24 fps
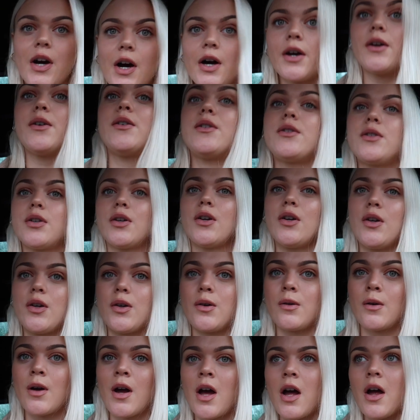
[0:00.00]
go
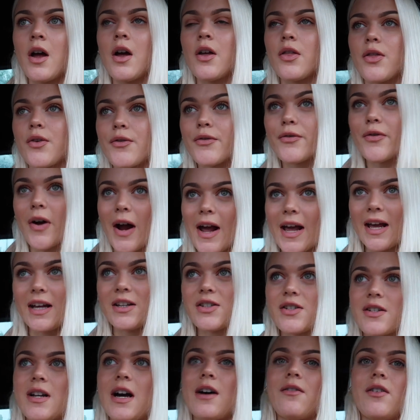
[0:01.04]
to the
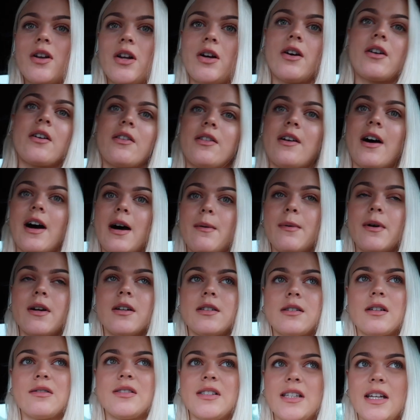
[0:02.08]
range and have a look there
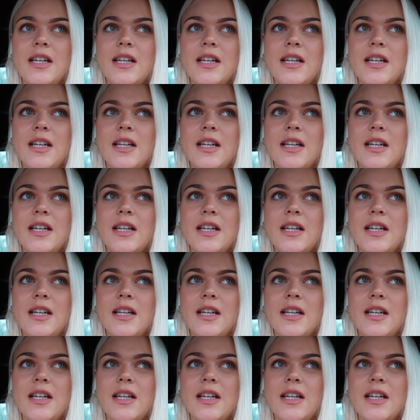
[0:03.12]
because I've